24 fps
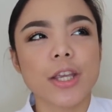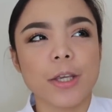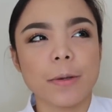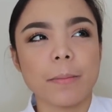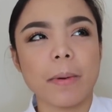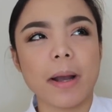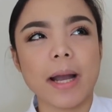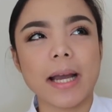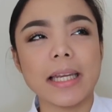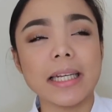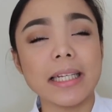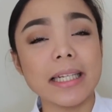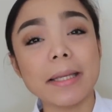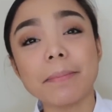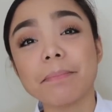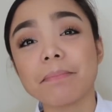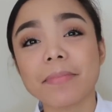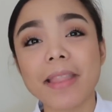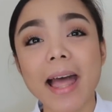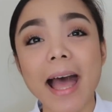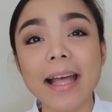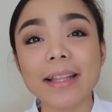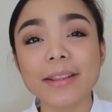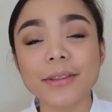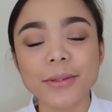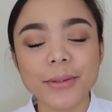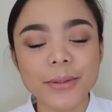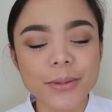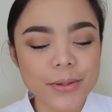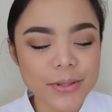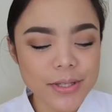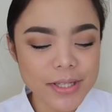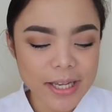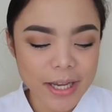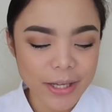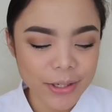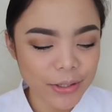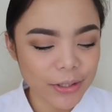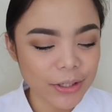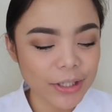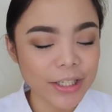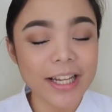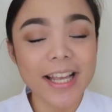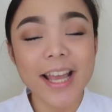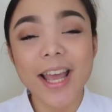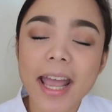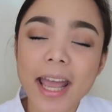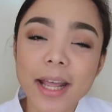yung mga lip tattoos,
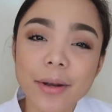ganon.